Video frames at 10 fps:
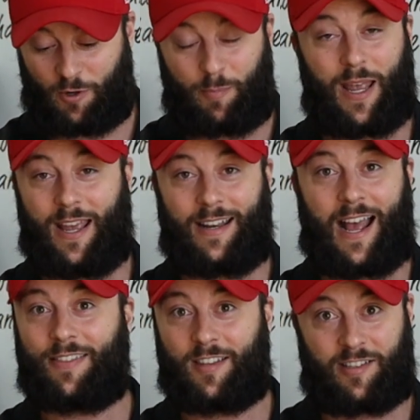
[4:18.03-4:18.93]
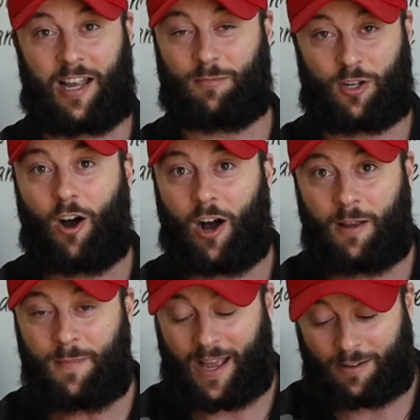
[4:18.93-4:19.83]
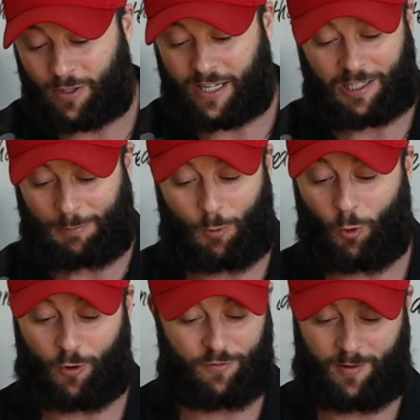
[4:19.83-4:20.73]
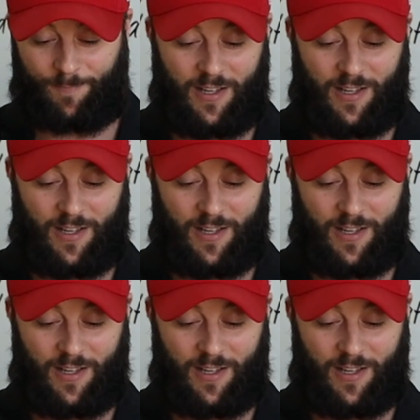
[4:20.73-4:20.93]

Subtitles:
repaired at the same time, and we're getting more of them.